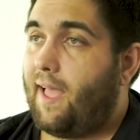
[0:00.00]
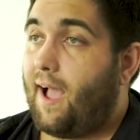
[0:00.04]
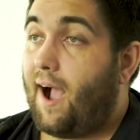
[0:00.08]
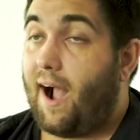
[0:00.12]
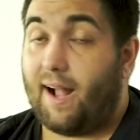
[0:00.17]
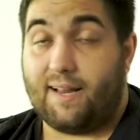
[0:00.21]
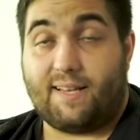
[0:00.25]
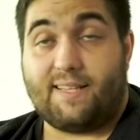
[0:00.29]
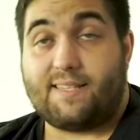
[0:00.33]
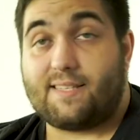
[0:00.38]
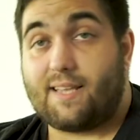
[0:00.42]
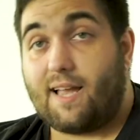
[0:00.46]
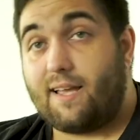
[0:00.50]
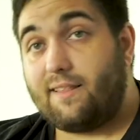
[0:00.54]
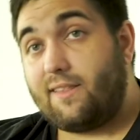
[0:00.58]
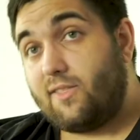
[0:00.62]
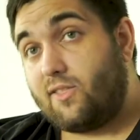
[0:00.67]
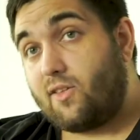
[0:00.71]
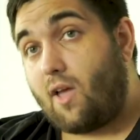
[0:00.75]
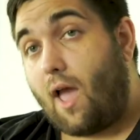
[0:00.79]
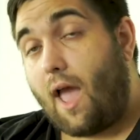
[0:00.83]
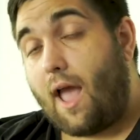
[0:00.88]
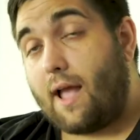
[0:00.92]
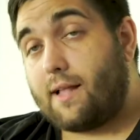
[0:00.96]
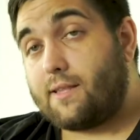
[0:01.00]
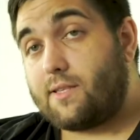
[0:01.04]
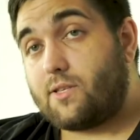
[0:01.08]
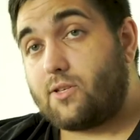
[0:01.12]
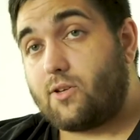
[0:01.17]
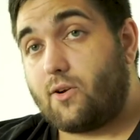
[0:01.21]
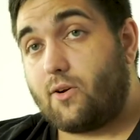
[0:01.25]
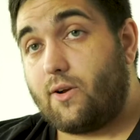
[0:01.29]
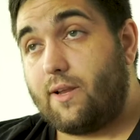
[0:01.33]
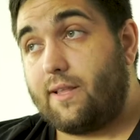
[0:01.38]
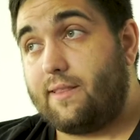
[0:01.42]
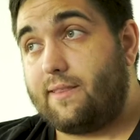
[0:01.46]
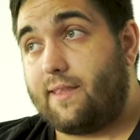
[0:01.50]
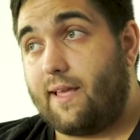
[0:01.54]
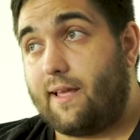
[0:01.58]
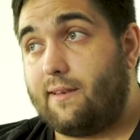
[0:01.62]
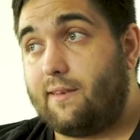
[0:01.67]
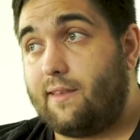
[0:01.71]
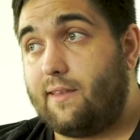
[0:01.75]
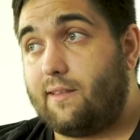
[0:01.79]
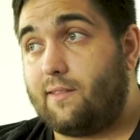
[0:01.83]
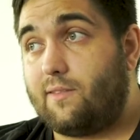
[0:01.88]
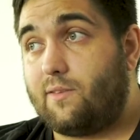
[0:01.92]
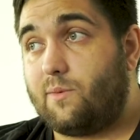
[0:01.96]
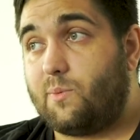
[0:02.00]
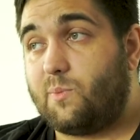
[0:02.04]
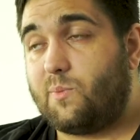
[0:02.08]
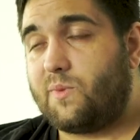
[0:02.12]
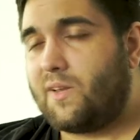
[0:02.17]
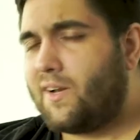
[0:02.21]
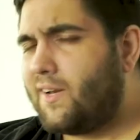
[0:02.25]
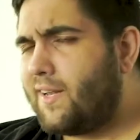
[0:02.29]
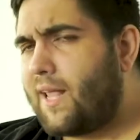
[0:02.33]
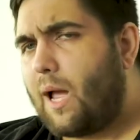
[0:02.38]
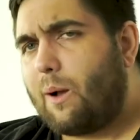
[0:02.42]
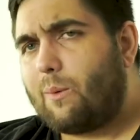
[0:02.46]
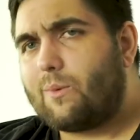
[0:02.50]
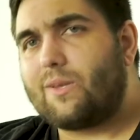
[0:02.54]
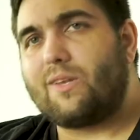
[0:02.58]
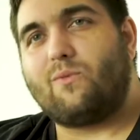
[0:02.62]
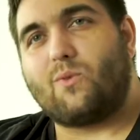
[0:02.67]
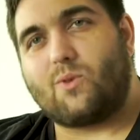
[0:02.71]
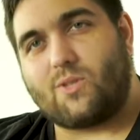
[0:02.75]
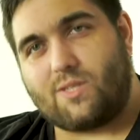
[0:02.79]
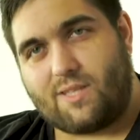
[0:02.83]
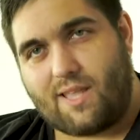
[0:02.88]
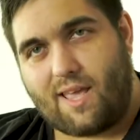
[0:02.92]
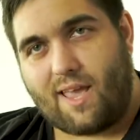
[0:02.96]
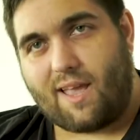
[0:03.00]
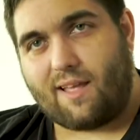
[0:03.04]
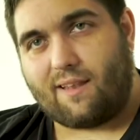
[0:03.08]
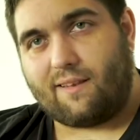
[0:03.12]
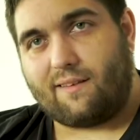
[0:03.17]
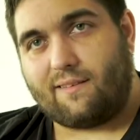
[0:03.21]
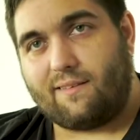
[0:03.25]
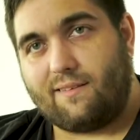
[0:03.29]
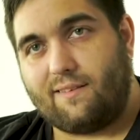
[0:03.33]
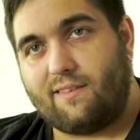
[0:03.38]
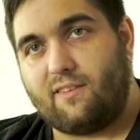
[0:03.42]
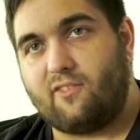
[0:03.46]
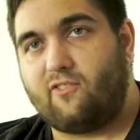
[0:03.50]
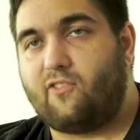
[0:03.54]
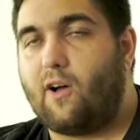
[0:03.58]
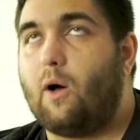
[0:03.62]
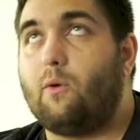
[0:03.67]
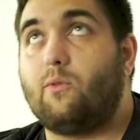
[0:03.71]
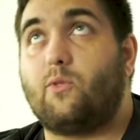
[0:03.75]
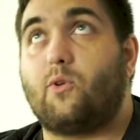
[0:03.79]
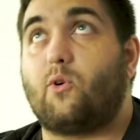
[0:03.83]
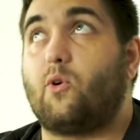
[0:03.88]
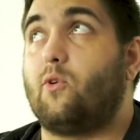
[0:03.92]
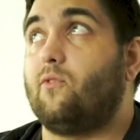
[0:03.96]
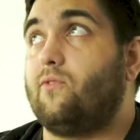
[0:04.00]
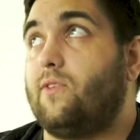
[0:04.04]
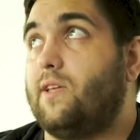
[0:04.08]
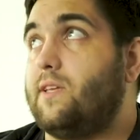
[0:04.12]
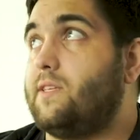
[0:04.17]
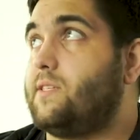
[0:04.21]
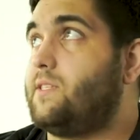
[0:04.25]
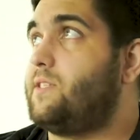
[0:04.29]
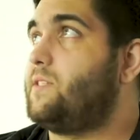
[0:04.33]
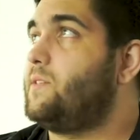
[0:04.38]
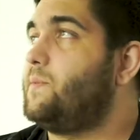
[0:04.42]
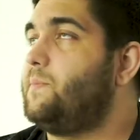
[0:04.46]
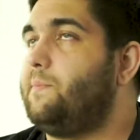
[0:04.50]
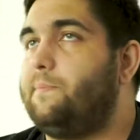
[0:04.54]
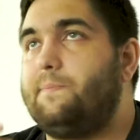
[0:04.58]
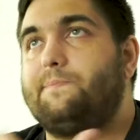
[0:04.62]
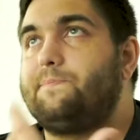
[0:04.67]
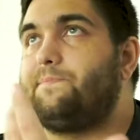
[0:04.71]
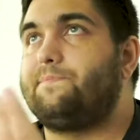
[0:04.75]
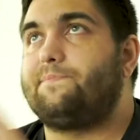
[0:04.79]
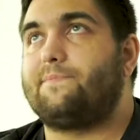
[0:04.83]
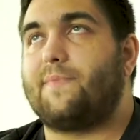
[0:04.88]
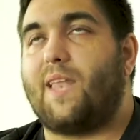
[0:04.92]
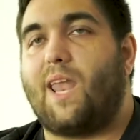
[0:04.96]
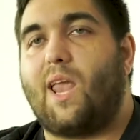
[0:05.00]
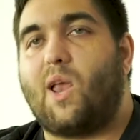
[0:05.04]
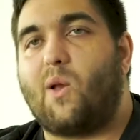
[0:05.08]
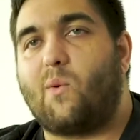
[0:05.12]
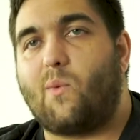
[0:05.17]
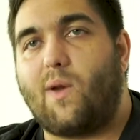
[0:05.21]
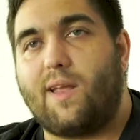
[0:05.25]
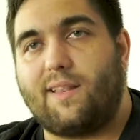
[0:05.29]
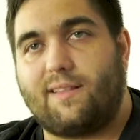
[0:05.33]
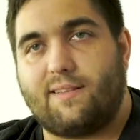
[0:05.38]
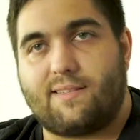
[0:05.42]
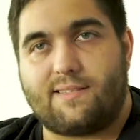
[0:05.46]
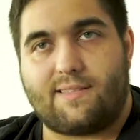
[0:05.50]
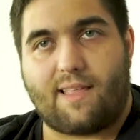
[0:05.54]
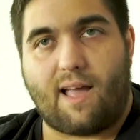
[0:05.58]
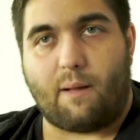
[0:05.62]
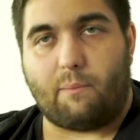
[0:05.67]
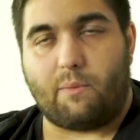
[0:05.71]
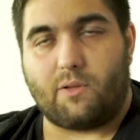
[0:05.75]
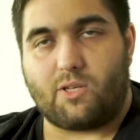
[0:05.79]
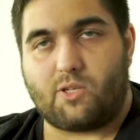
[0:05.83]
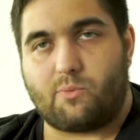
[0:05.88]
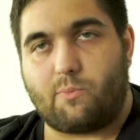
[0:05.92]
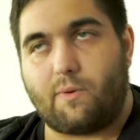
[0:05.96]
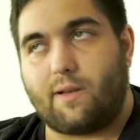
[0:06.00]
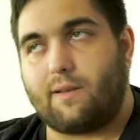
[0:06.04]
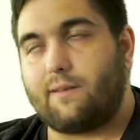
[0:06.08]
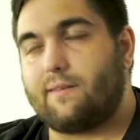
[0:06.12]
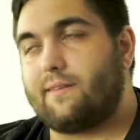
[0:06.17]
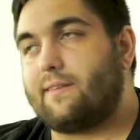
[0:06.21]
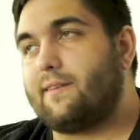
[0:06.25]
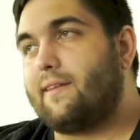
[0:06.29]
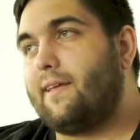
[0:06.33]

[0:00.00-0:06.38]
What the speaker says: I decided to answer it, and it turned out it was Dan, the founder of this great establishment.